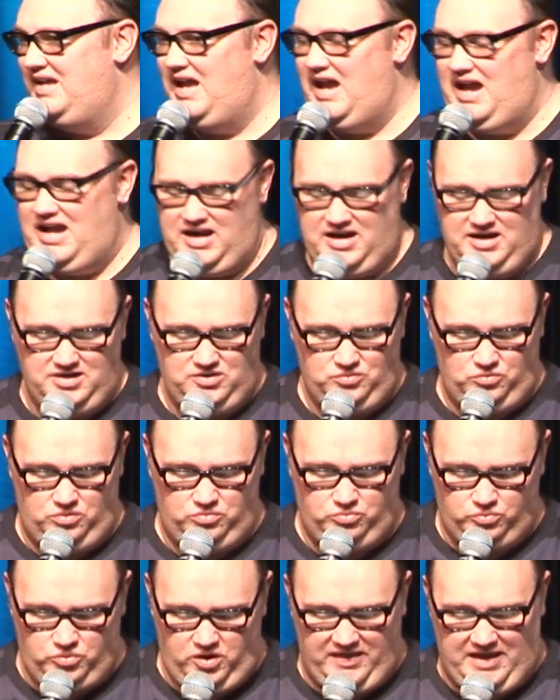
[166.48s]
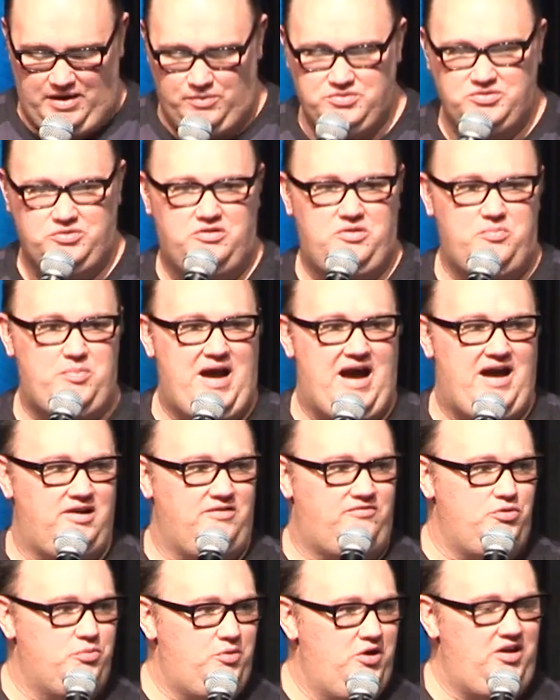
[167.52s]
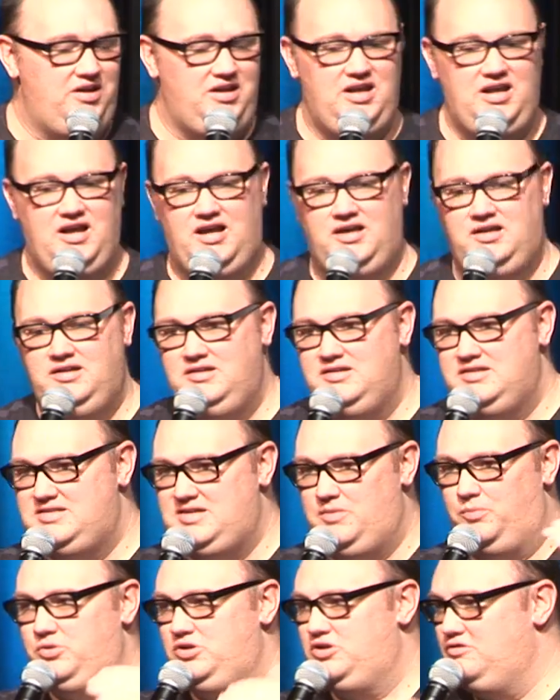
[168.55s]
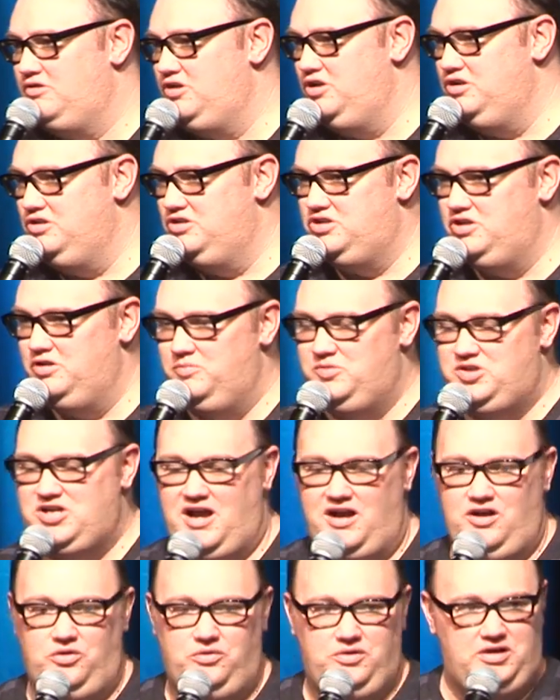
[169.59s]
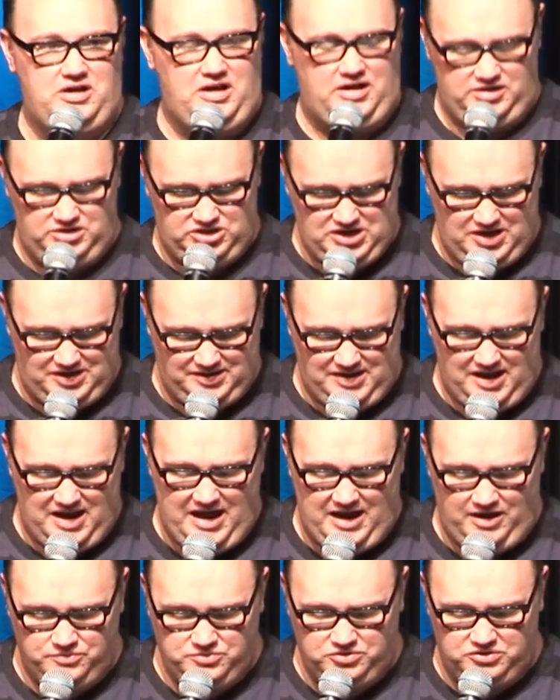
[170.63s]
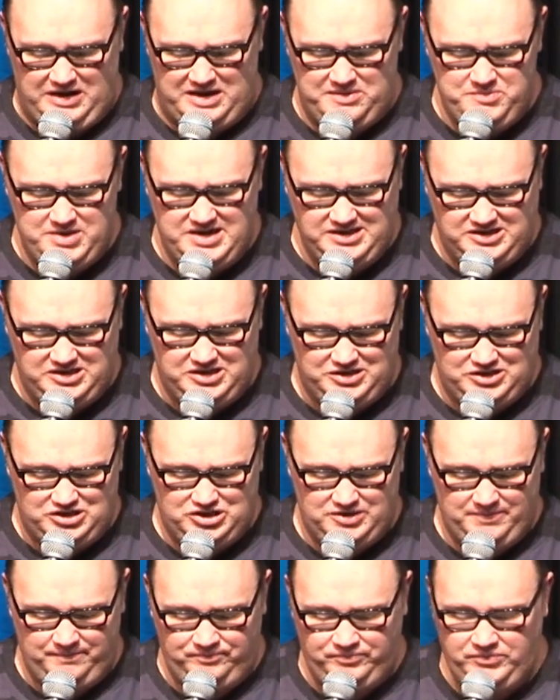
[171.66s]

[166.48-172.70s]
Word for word: and what that was all about. If you went here, jump onto the YouTube channel and, and check that out. It was a great message.